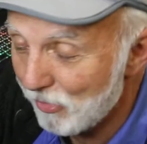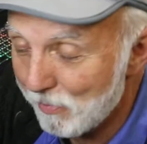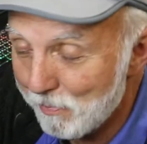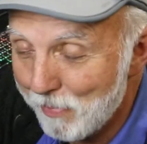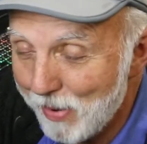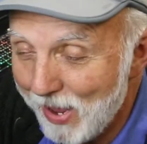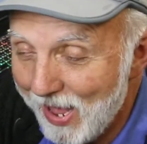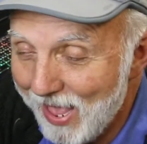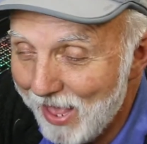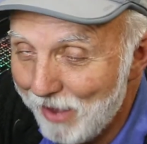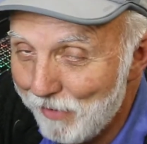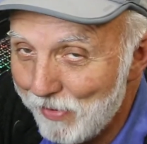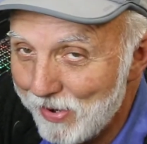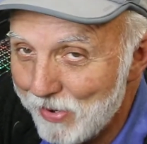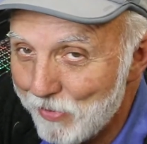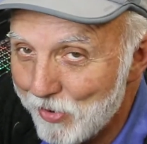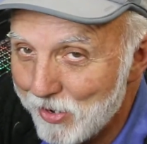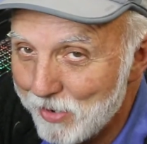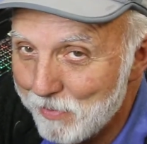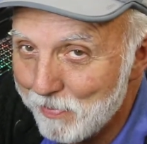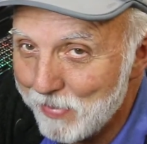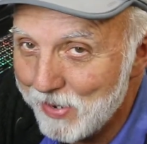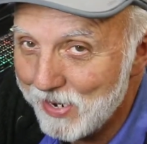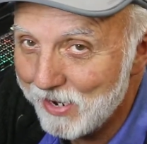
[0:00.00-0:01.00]
the battery
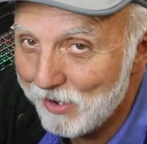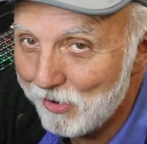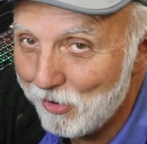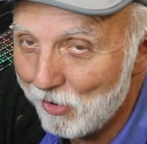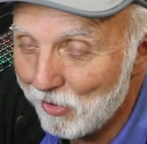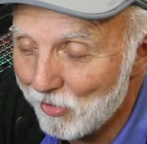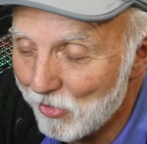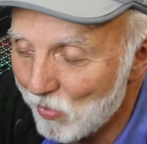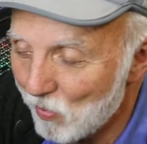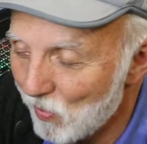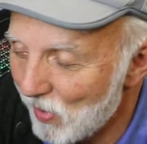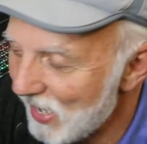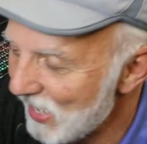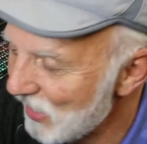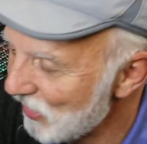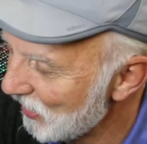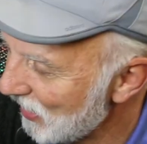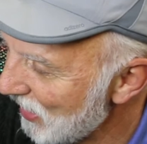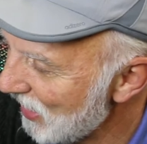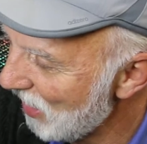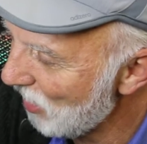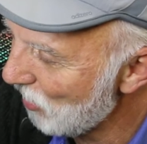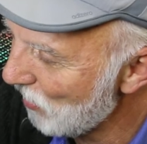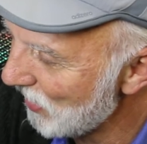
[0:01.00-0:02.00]
wouldn't be in all the way in
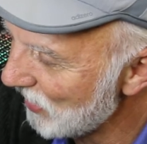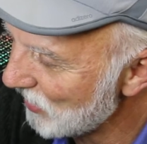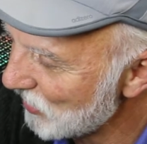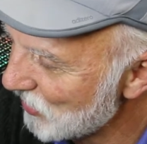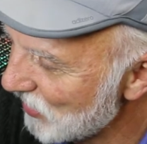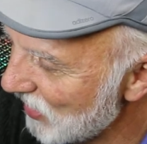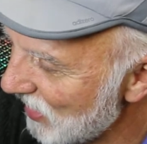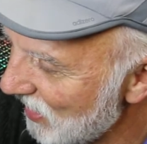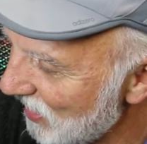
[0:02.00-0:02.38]
the carriage,